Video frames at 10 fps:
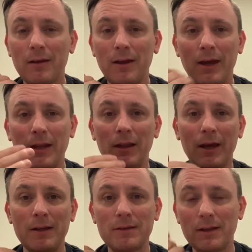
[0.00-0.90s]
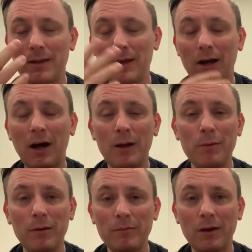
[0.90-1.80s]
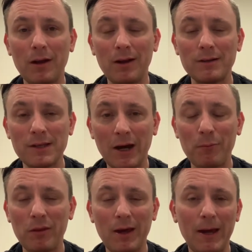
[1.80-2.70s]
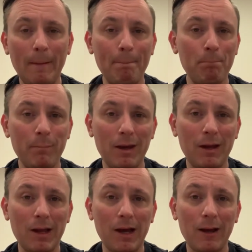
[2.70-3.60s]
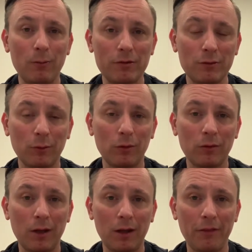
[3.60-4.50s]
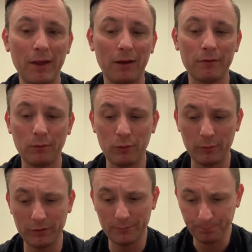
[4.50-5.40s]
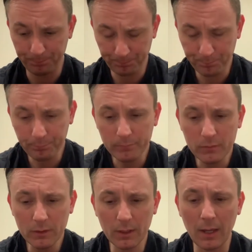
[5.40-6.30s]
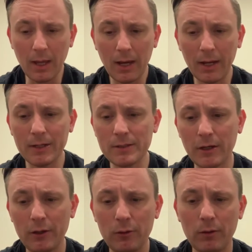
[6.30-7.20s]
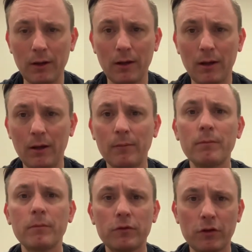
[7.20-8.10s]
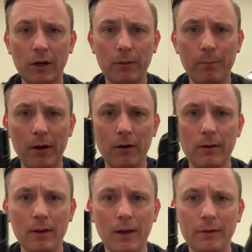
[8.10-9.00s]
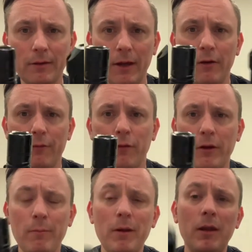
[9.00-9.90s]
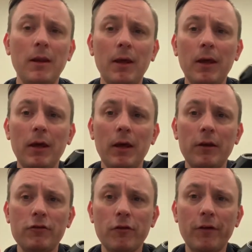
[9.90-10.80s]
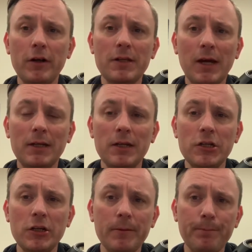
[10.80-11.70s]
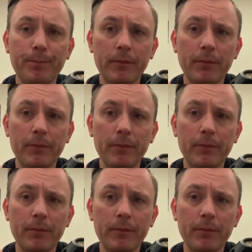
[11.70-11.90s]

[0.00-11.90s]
headlights and high beams on top of that, man, I was sold on 1,000 lumens. I can tell you, and I'll try to compare it outside here for you in a minute. Surefire Tactician,